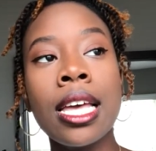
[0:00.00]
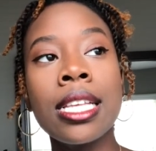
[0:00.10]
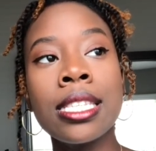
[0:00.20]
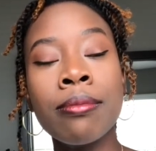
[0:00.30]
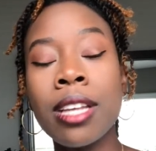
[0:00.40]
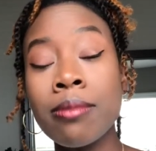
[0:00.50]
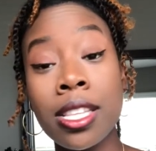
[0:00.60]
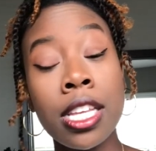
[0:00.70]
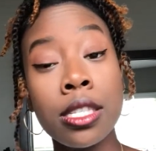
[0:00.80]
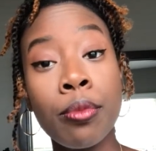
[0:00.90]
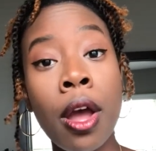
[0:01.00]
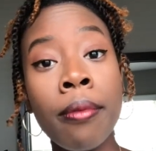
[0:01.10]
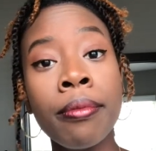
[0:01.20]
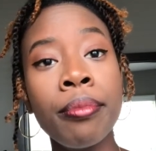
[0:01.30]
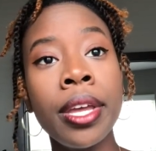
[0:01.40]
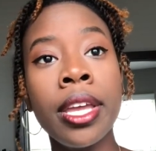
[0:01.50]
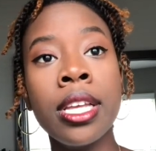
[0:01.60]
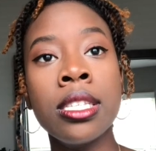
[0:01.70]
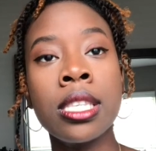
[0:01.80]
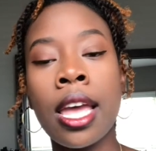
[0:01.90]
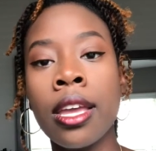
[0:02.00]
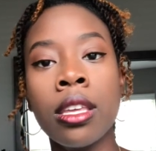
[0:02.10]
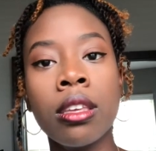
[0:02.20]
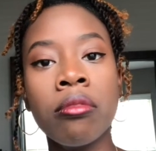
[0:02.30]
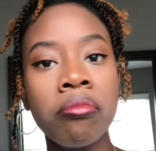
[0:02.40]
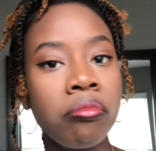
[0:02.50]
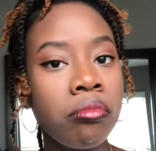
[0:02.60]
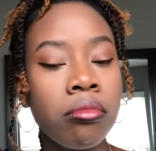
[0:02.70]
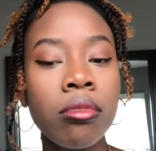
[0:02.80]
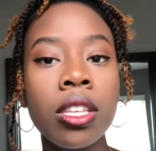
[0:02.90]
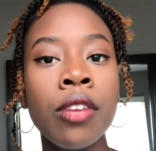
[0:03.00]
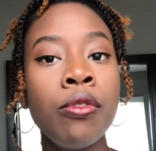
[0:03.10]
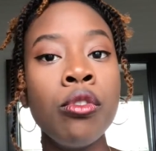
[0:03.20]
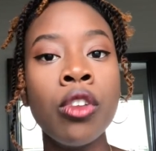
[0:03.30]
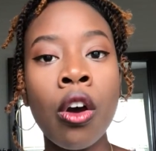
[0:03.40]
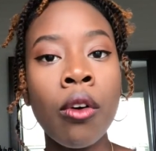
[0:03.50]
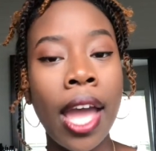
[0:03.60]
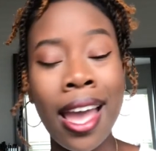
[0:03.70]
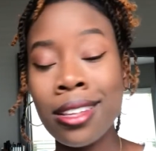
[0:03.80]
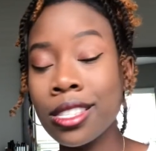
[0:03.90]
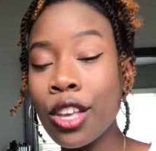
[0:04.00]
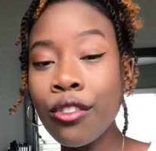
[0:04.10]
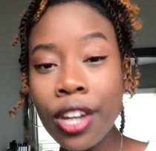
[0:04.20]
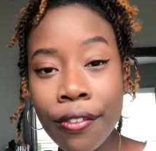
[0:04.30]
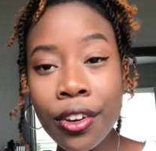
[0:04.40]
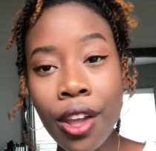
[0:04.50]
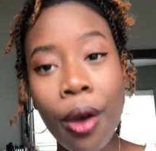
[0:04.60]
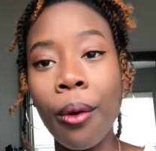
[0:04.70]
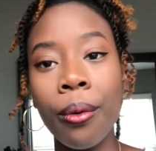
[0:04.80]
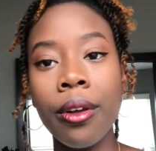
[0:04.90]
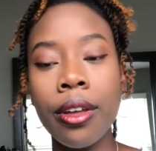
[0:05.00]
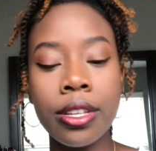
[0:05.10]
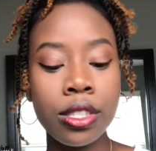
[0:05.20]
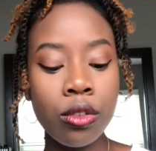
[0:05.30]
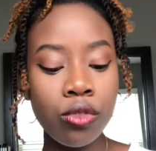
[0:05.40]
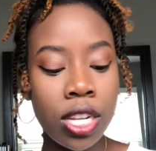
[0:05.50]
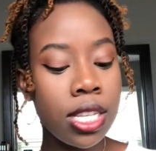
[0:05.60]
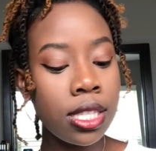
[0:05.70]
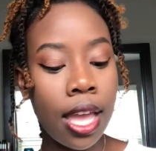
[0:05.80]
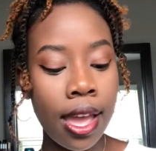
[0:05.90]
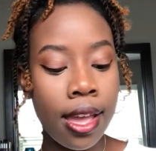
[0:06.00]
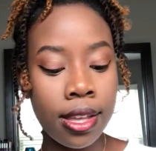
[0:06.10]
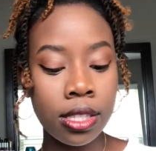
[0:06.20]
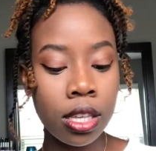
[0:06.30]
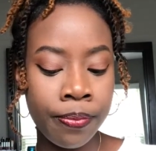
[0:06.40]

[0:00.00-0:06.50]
sometimes I think it's a problem, but it's like, if you don't ask, you'll never know. So just ask.